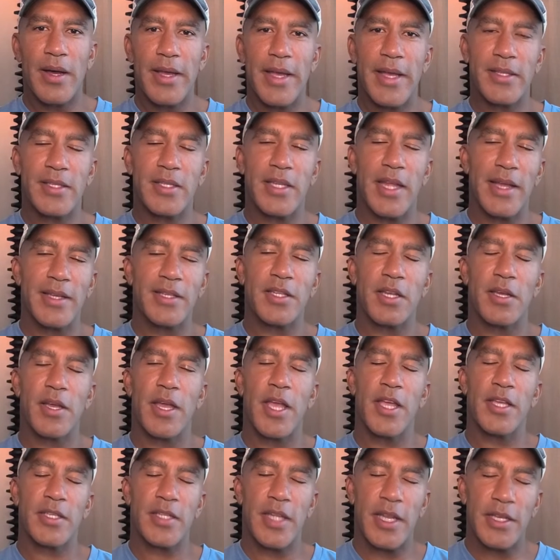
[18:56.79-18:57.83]
Uh, it's nice
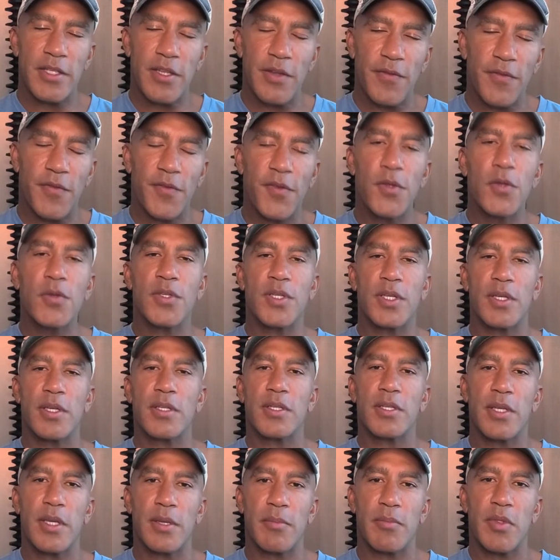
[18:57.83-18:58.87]
to it's nice to fuse
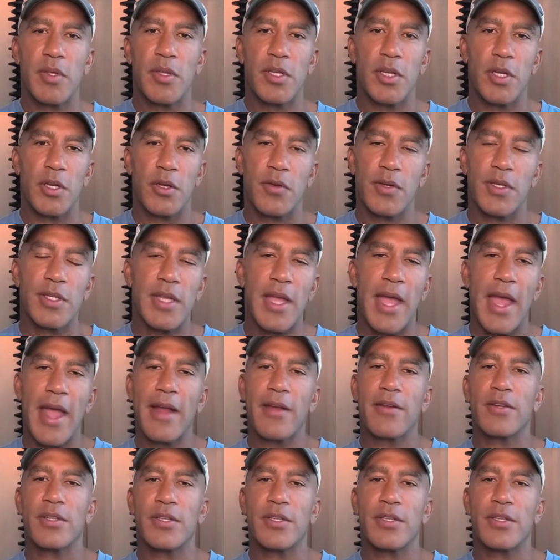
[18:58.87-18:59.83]
it to to increase the